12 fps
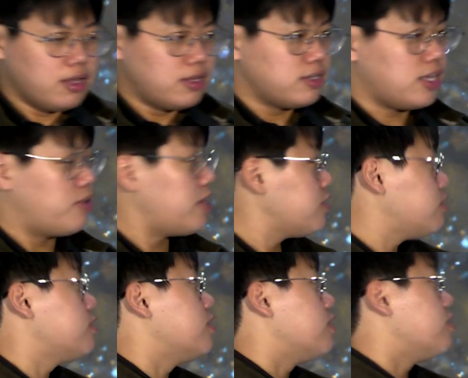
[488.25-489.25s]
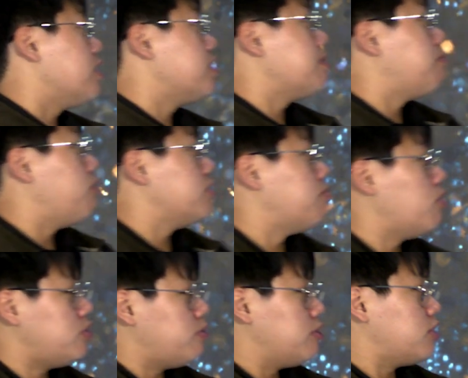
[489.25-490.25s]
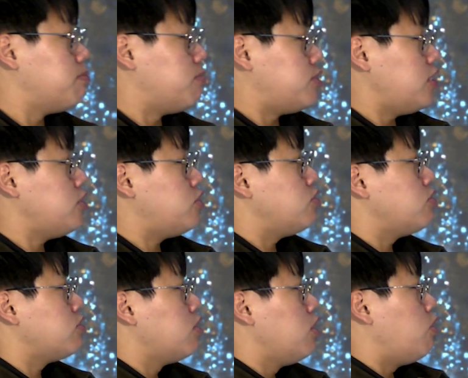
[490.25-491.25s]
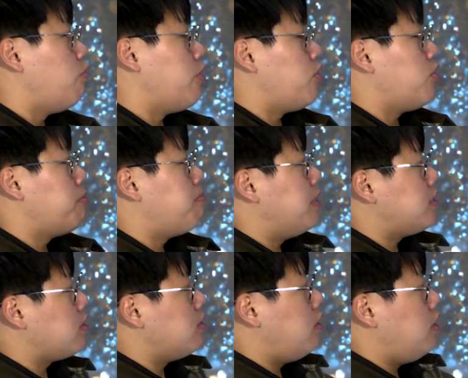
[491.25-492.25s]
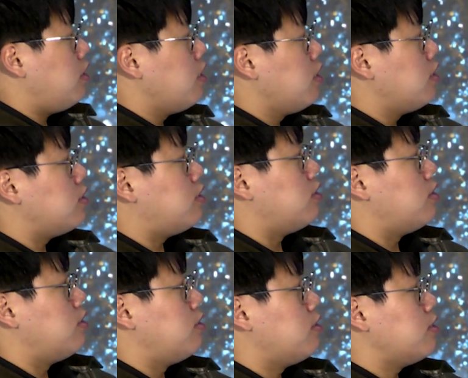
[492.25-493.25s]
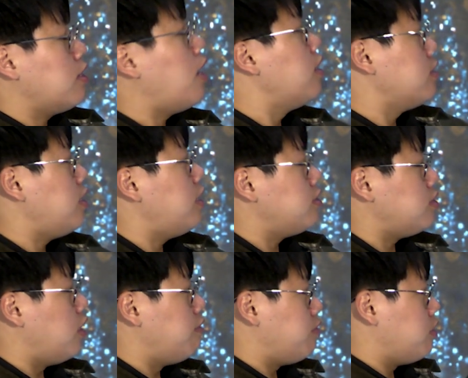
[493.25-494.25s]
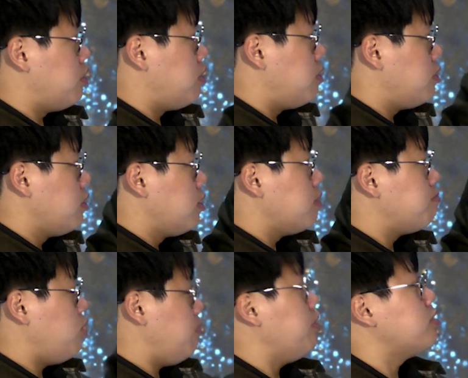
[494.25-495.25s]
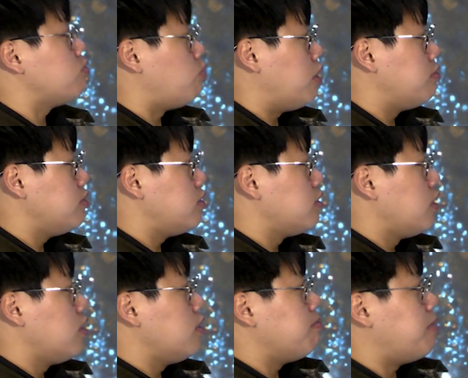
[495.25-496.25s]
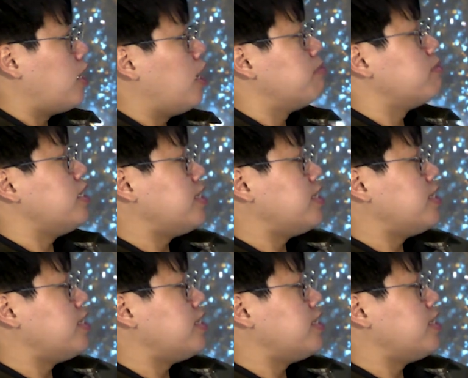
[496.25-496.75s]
Yeah, another example is multi-round conversation, where basically the content of the previous round becomes